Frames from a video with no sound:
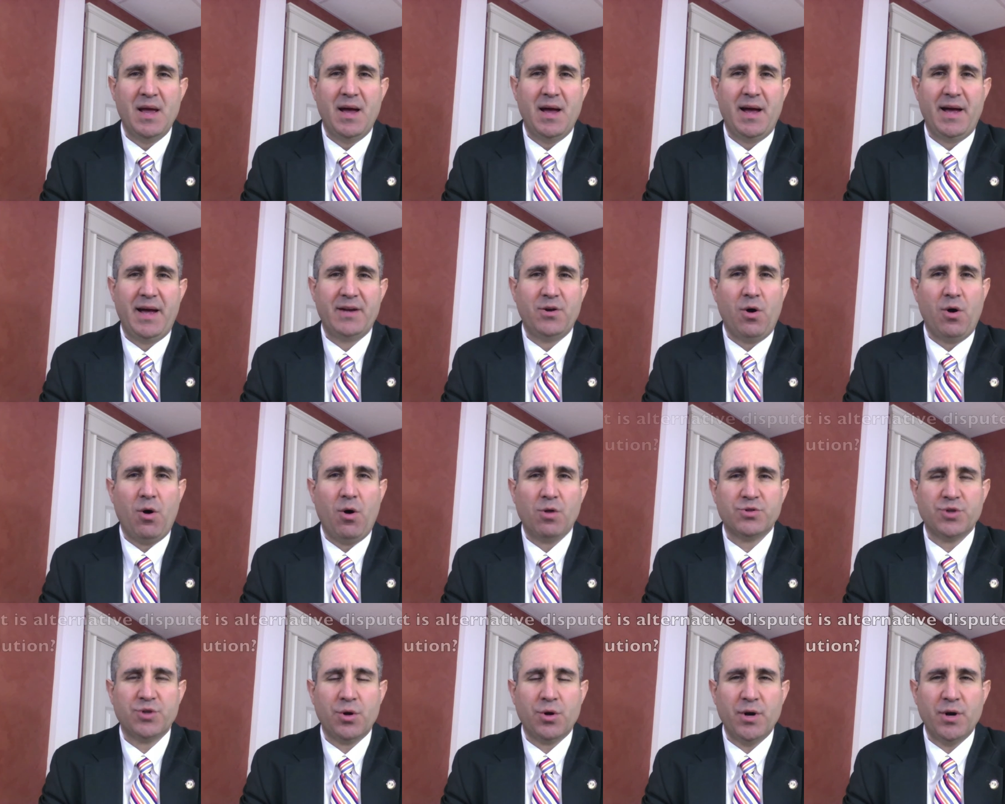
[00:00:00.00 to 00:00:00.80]
An
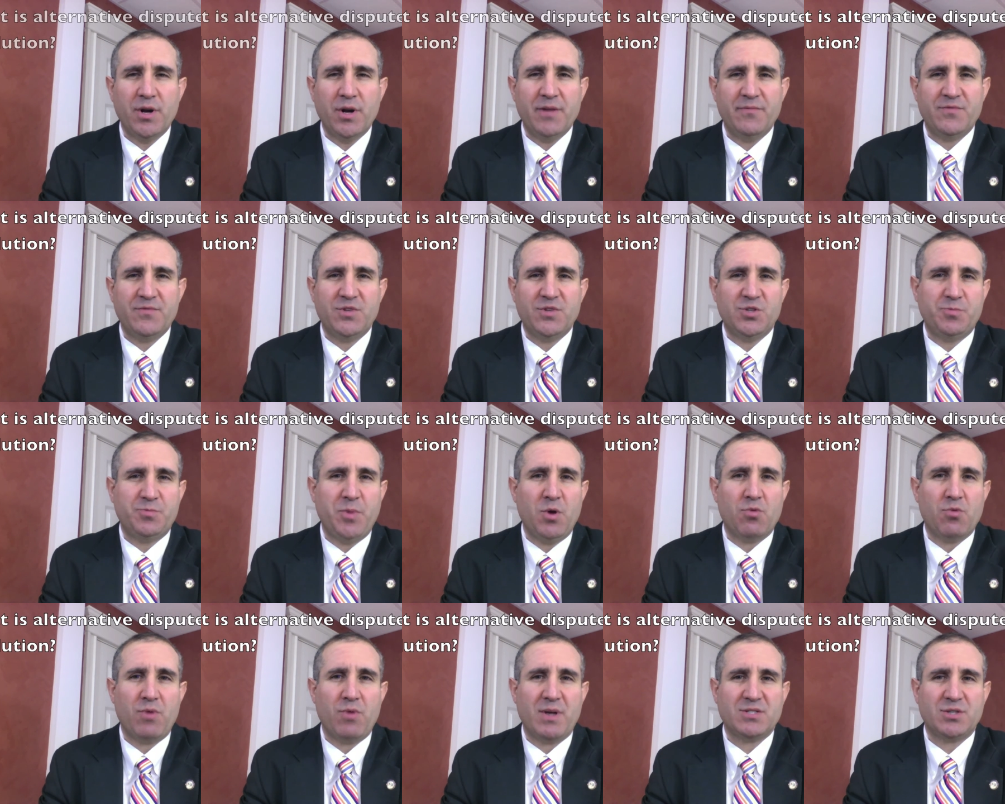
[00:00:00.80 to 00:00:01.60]
alternative
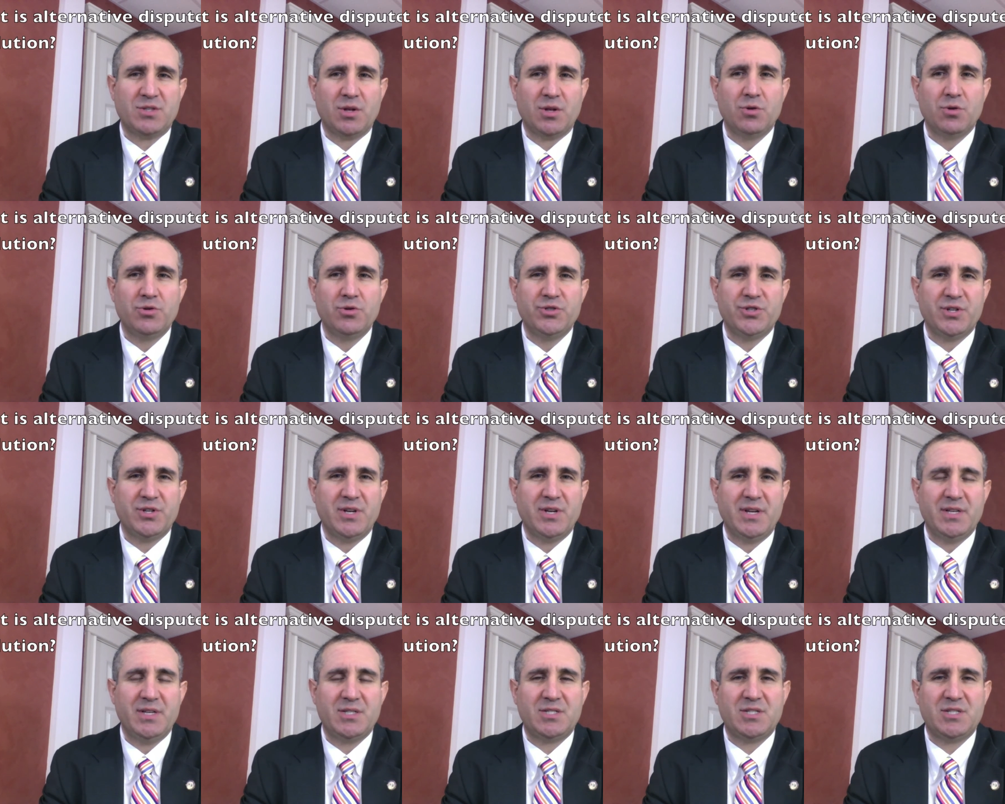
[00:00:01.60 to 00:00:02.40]
dispute resolution
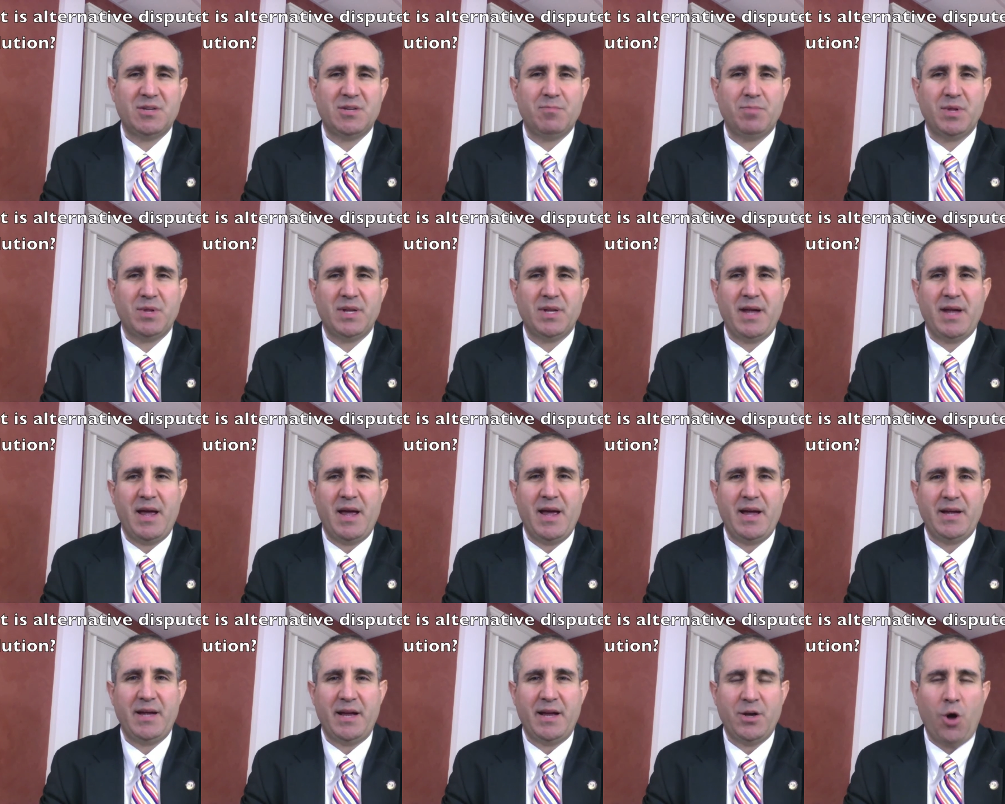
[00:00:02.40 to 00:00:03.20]
is
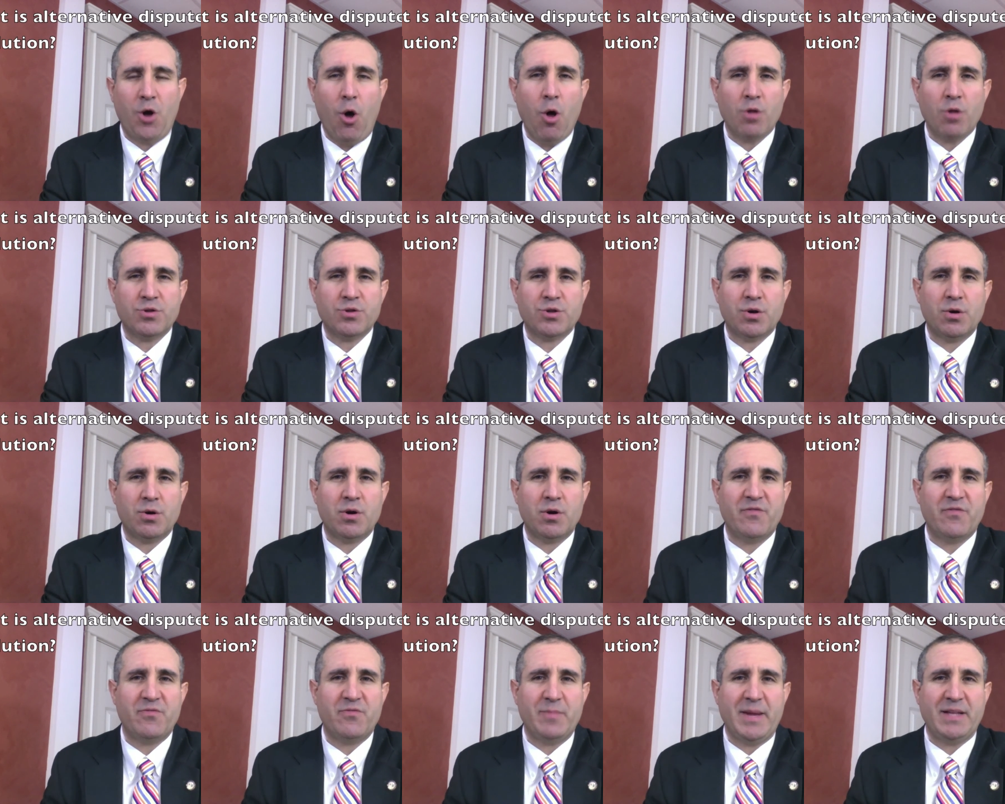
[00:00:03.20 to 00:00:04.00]
simply an
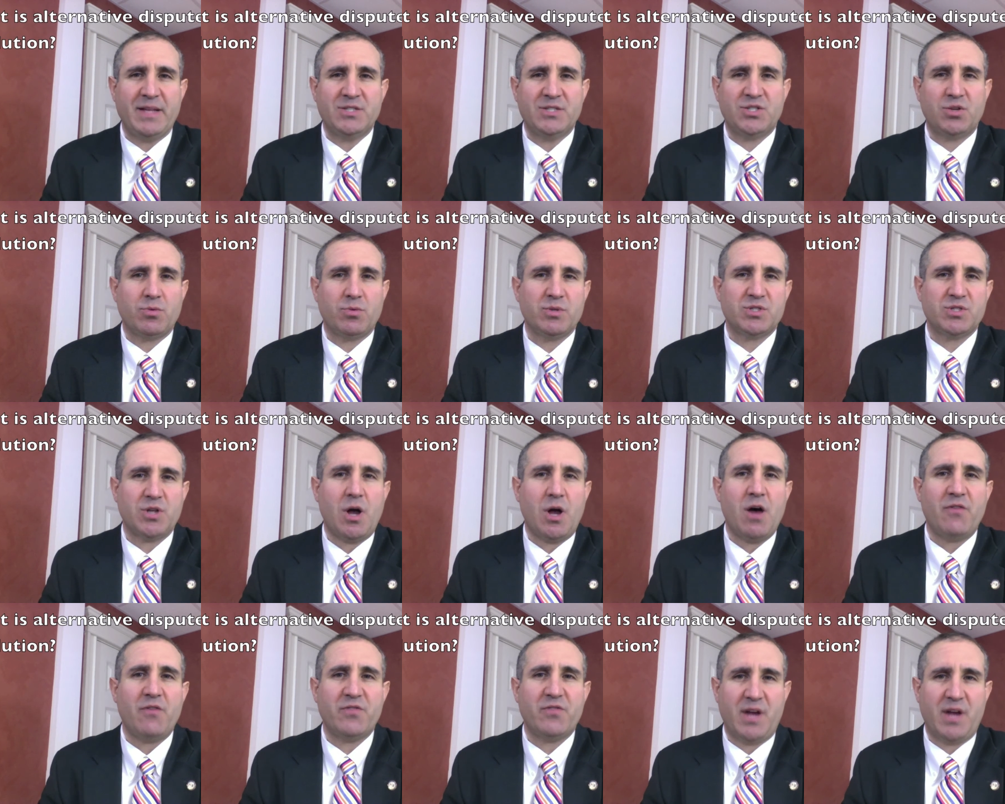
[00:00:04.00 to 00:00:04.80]
alternative means to
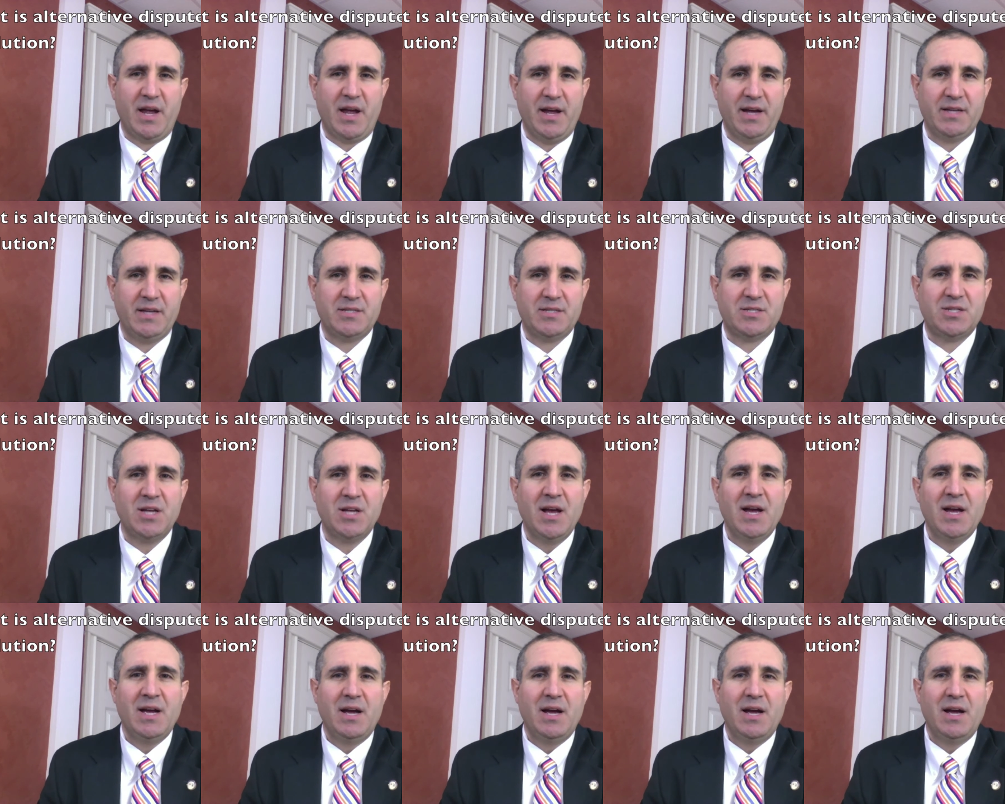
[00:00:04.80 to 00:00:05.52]
resolve a case